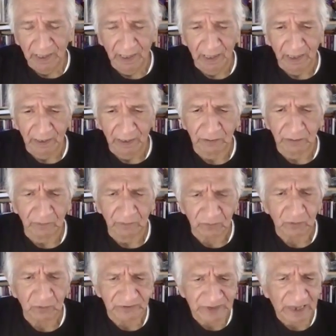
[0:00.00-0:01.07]
And,
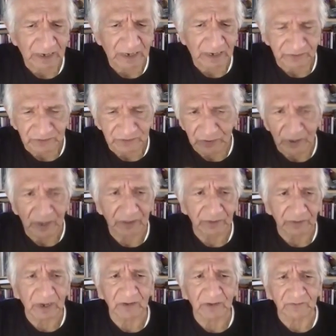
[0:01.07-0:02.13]
of course, that leads to
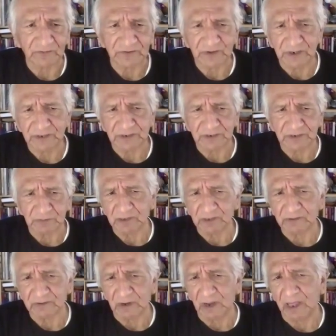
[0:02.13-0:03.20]
other conversations
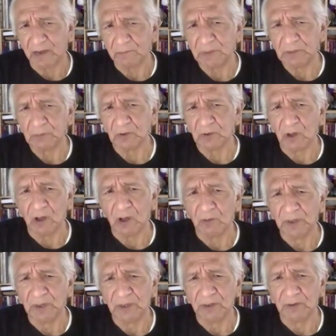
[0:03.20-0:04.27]
because a lot of people
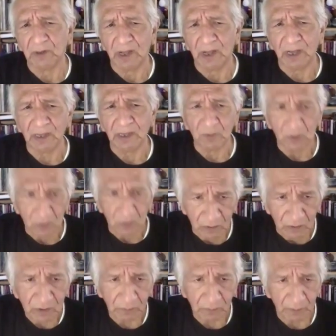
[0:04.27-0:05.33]
call me, I am
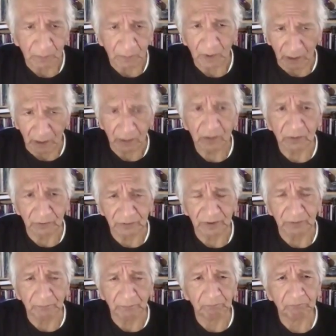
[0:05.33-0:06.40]
Hunkpapa
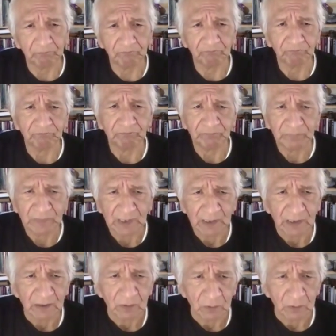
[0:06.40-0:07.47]
Lakota.
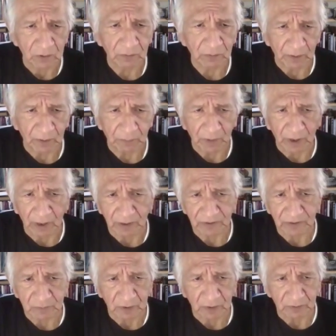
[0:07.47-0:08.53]

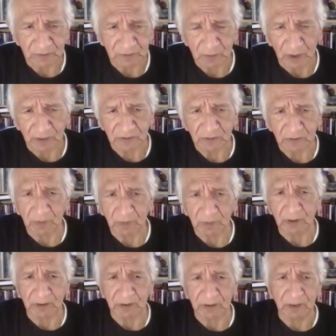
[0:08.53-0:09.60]
Hunkpapa is my
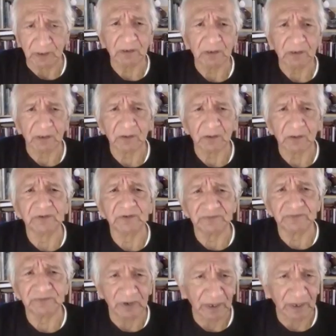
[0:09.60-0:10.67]
responsibility. Lakota
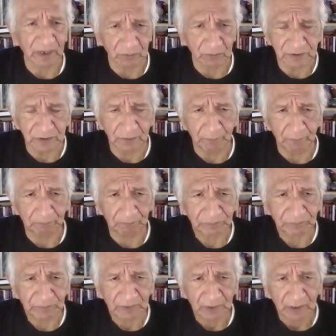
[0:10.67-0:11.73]
is the language.
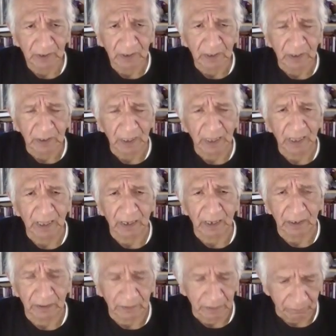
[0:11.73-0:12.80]

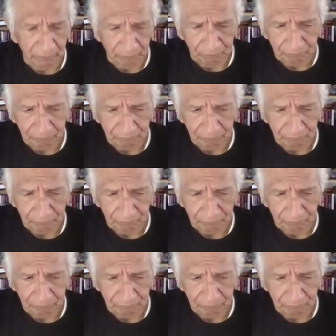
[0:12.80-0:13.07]
And